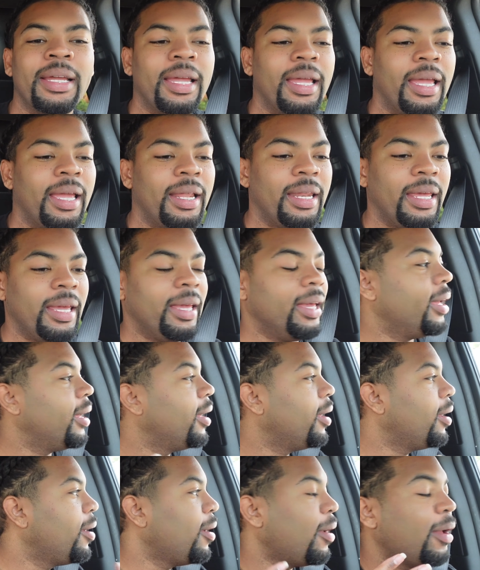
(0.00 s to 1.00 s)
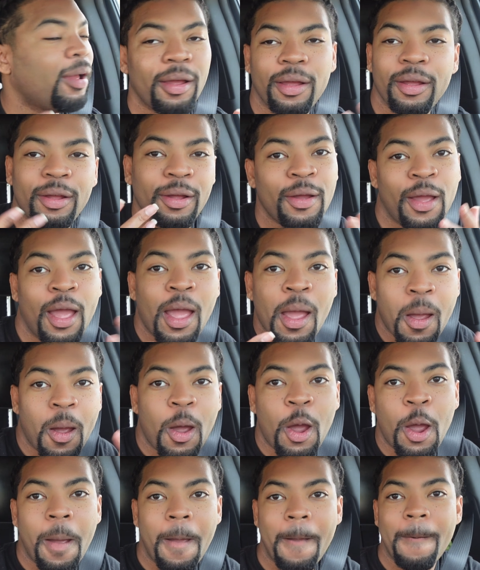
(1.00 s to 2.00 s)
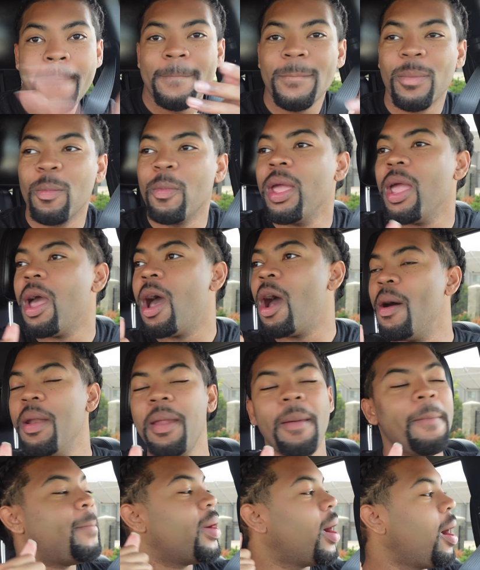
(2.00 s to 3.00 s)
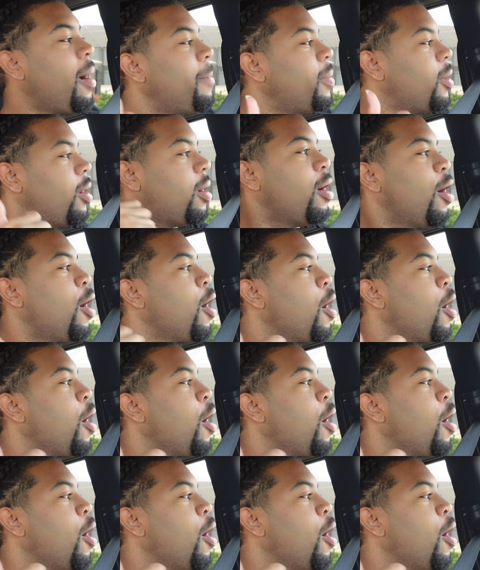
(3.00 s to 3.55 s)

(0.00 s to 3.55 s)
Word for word: And then we on and popping.